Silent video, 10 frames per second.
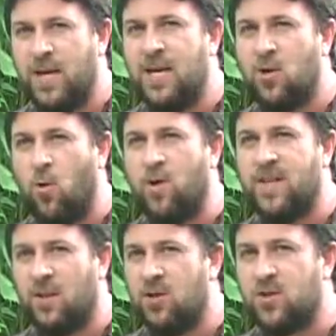eat corn
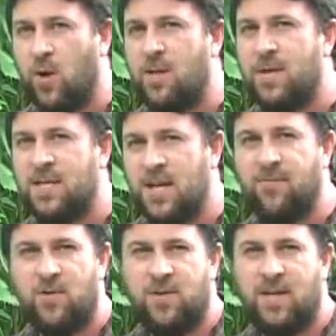that looks quite a bit
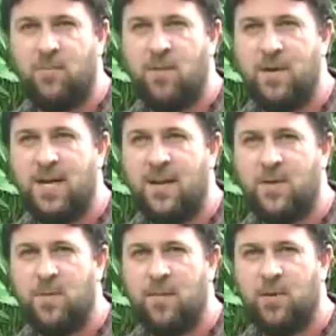different than what many
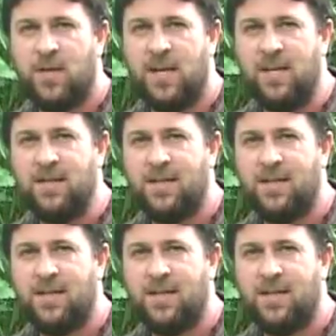other people eat.